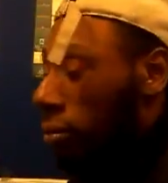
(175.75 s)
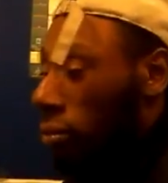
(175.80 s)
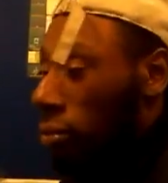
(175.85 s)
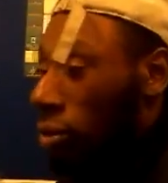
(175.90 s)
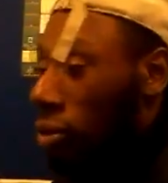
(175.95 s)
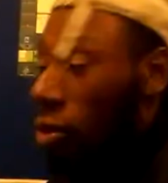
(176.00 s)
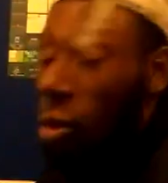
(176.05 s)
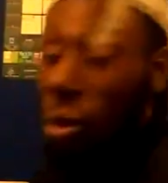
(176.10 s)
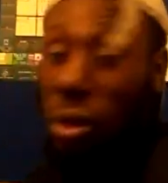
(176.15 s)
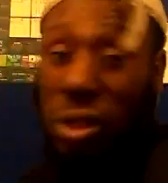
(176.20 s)
They
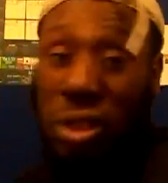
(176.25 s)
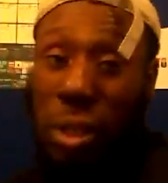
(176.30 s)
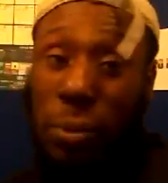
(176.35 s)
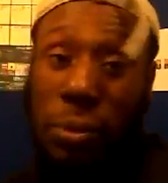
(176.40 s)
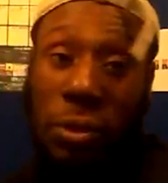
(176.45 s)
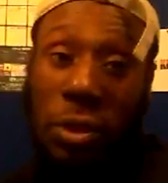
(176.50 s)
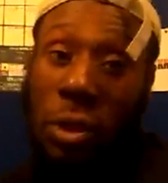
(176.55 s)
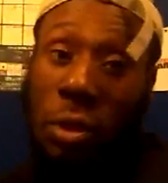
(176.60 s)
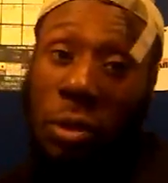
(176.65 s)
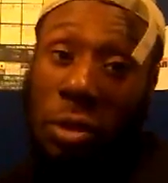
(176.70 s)
don't
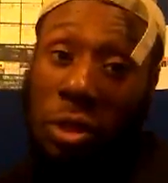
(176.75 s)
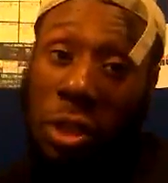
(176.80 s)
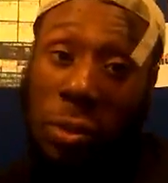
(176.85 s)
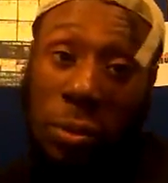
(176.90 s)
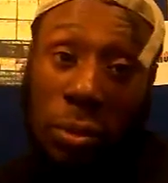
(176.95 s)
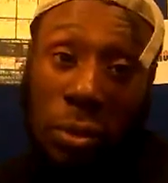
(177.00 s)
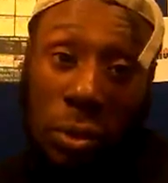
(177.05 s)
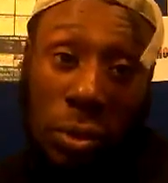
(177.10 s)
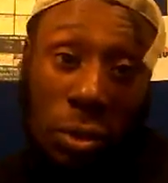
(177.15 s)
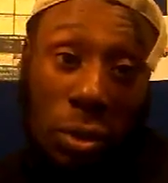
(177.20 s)
accept your ownership
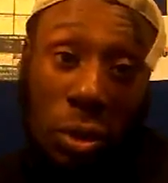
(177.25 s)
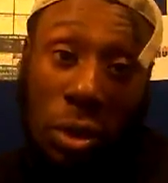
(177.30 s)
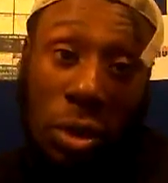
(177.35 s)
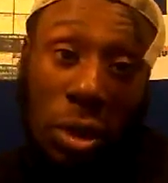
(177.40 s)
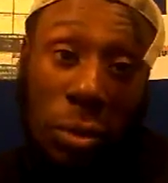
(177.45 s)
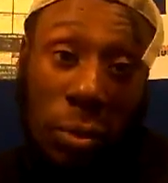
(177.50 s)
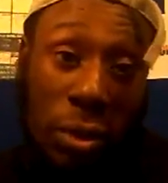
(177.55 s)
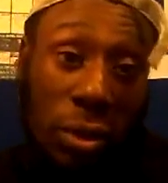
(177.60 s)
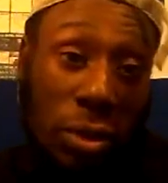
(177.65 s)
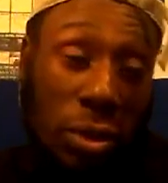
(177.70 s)

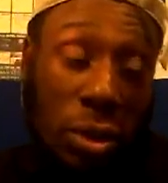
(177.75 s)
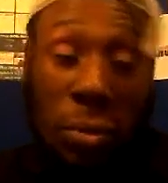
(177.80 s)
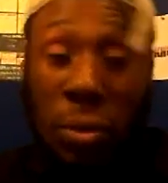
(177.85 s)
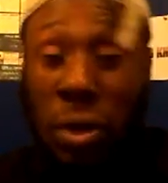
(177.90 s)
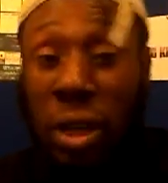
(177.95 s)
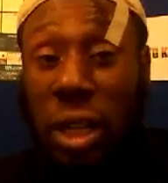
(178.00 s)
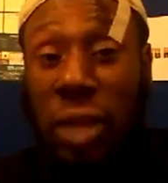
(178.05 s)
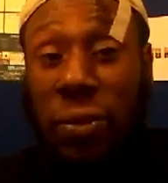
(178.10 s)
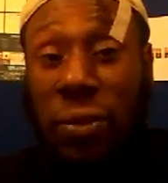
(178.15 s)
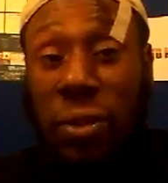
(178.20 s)
documents. They
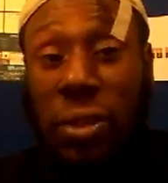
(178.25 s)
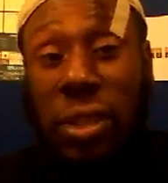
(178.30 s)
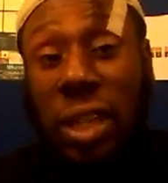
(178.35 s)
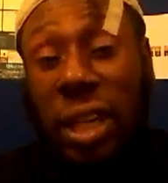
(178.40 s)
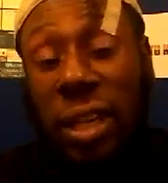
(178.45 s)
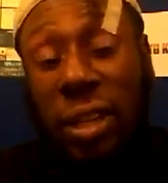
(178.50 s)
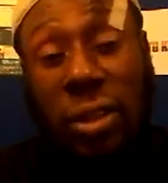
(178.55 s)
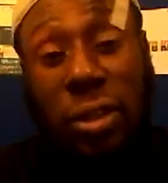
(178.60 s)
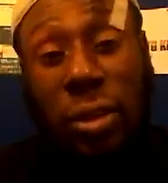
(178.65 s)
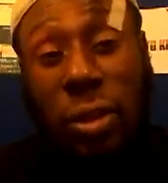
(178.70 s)
might even say
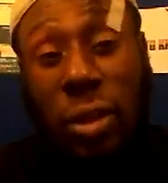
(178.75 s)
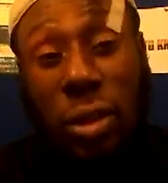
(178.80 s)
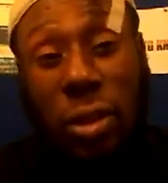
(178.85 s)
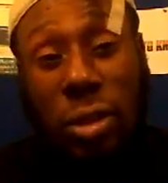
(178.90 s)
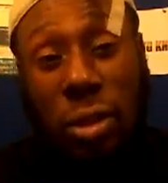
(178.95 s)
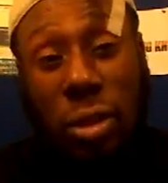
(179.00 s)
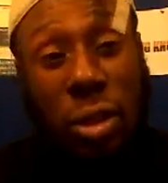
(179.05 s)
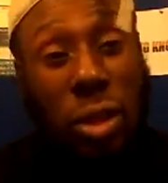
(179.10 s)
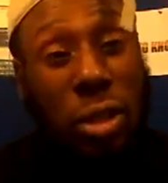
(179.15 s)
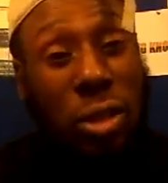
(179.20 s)
that your car's
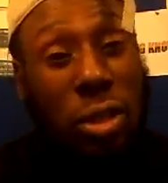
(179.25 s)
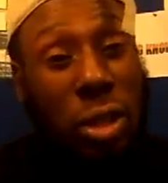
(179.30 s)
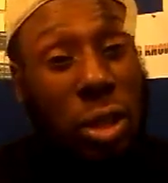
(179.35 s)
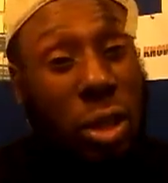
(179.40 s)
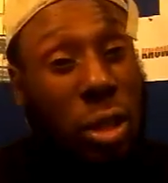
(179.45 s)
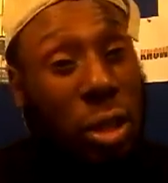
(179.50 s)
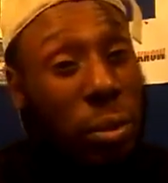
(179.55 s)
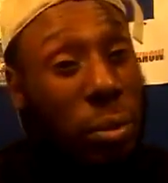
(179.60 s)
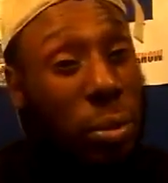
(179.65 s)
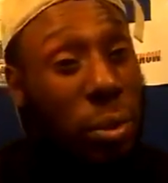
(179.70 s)
dodgy,
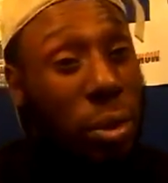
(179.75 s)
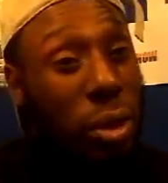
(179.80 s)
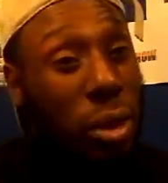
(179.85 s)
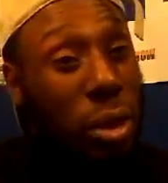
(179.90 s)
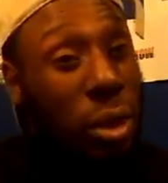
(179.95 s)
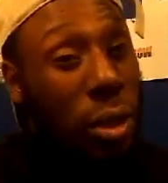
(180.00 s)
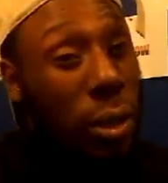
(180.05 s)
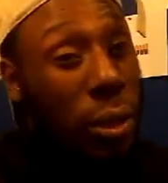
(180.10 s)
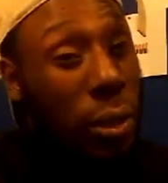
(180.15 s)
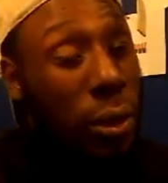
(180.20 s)
but
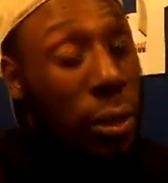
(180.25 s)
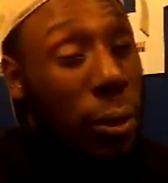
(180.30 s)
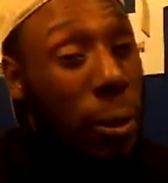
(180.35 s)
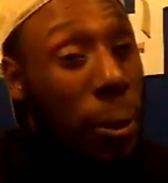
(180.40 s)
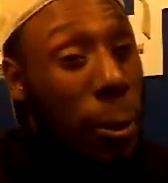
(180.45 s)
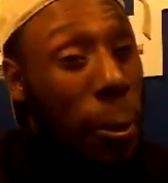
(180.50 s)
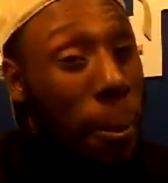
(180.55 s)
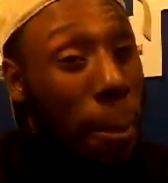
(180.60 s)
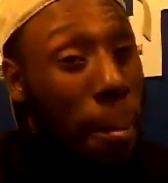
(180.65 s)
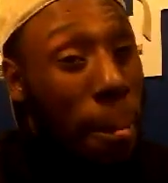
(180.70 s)

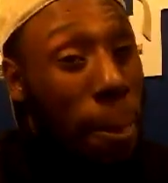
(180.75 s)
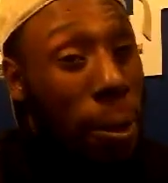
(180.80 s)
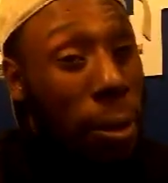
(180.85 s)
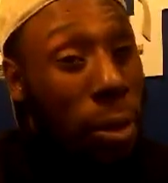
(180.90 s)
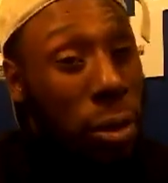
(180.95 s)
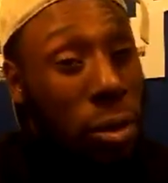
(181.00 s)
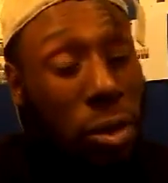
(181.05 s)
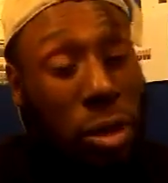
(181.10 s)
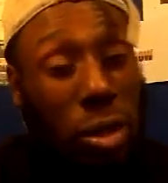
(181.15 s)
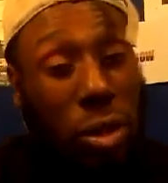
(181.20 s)

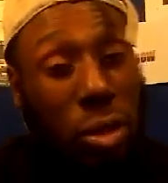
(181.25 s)
it's got